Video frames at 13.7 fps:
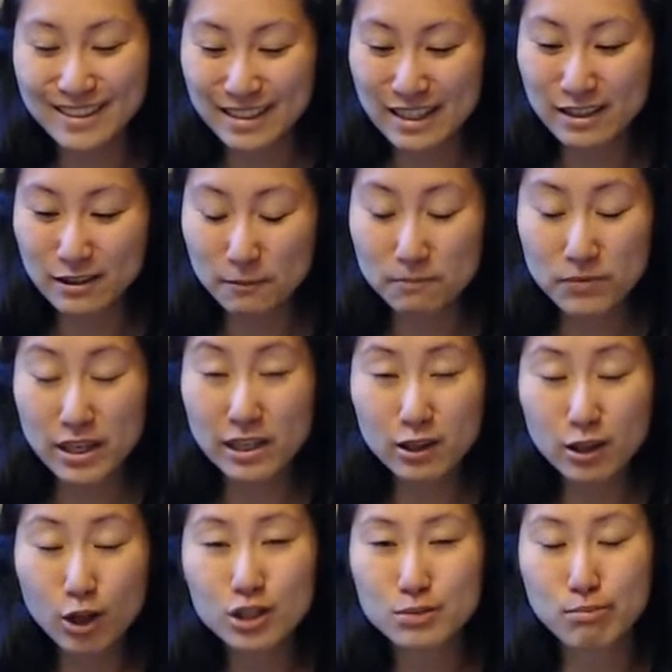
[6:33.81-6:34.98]
It
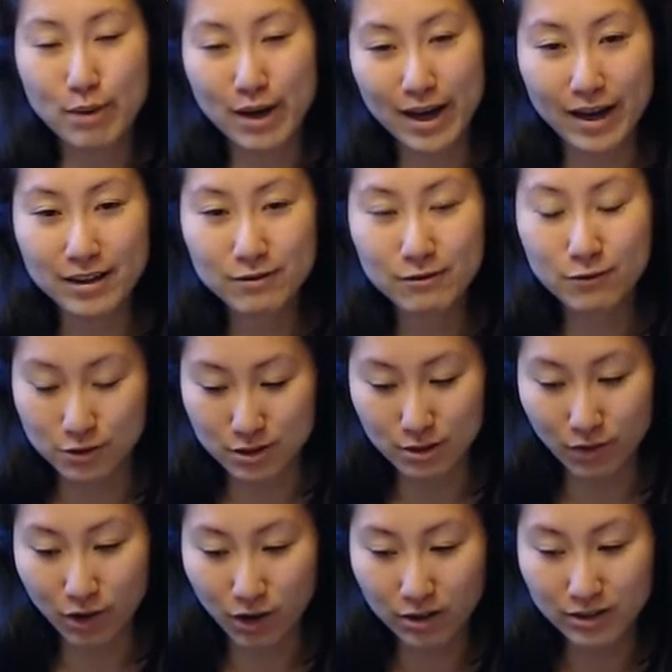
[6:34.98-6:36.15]
looks bad. First of all,